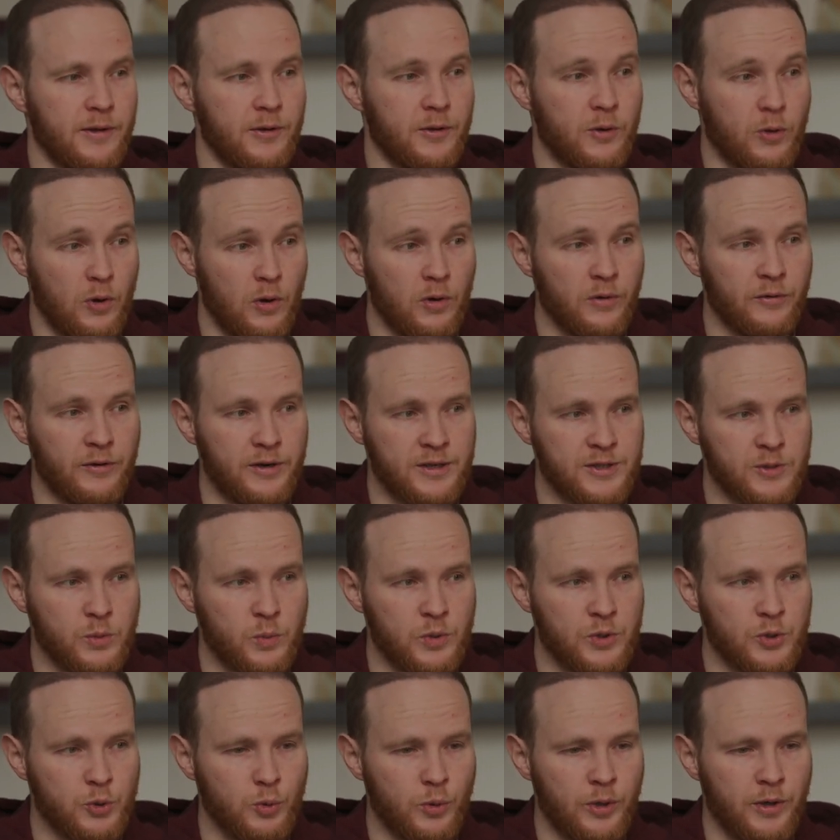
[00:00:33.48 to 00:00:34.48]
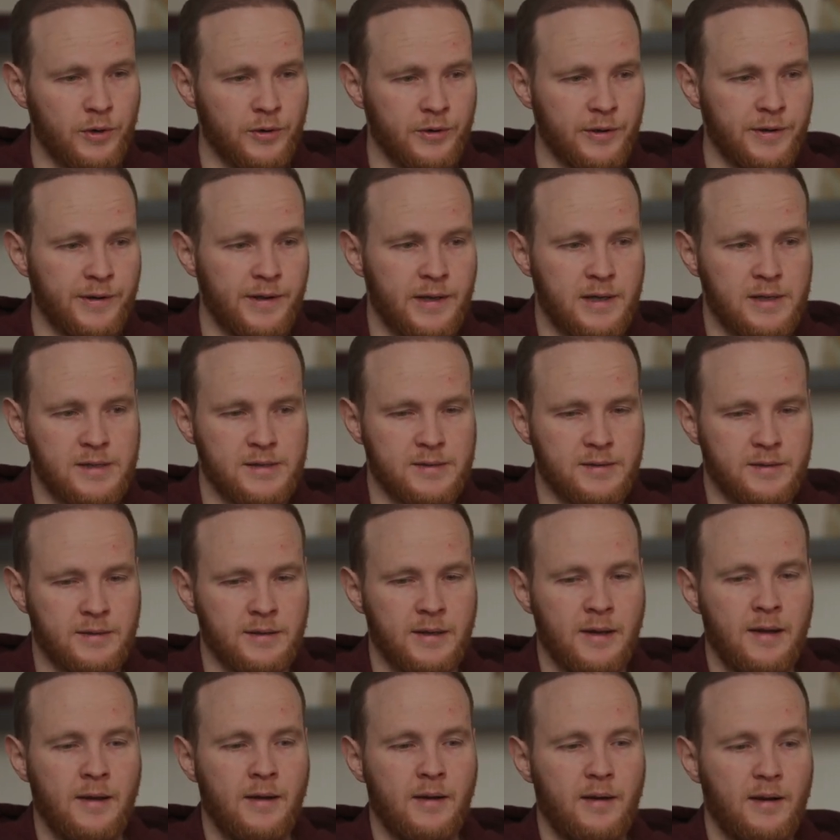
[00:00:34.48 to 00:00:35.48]
congress which we organized
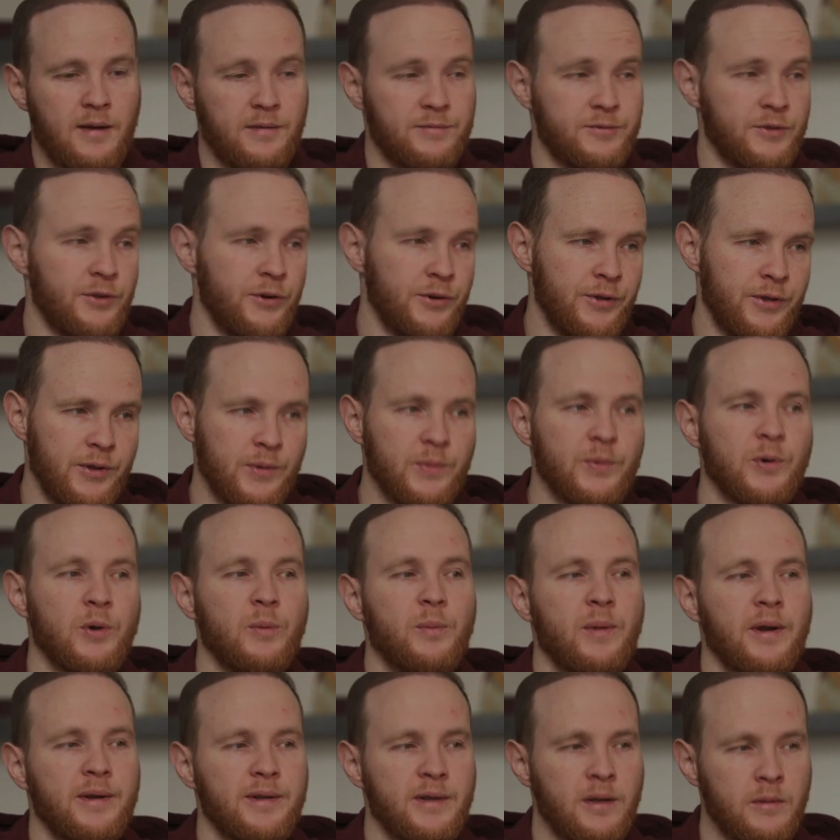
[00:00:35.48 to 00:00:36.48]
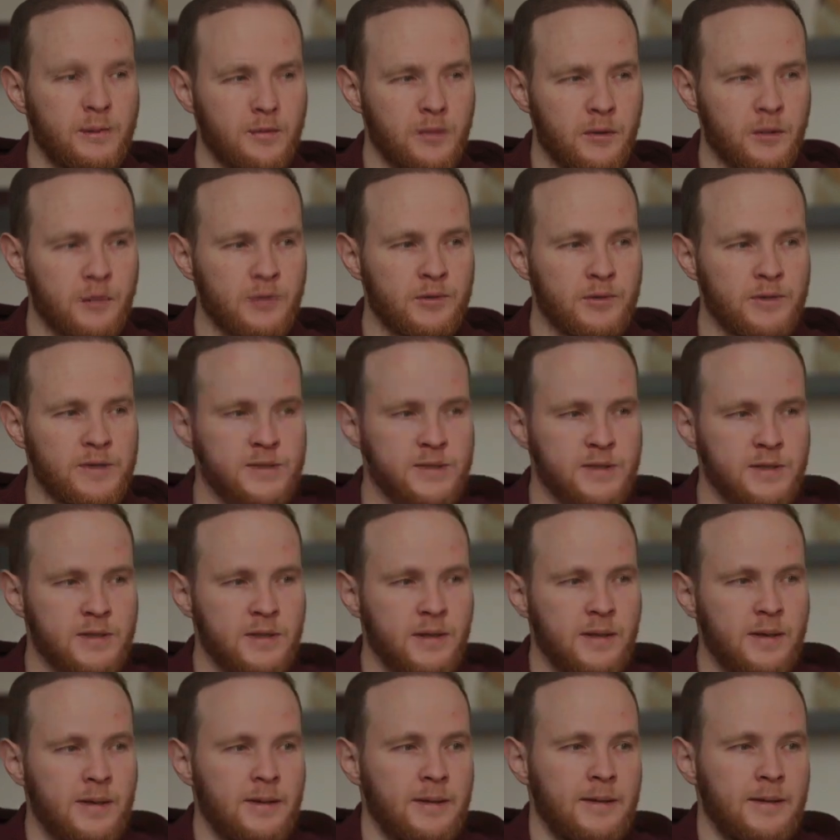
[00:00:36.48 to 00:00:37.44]
after Euromaidan protests.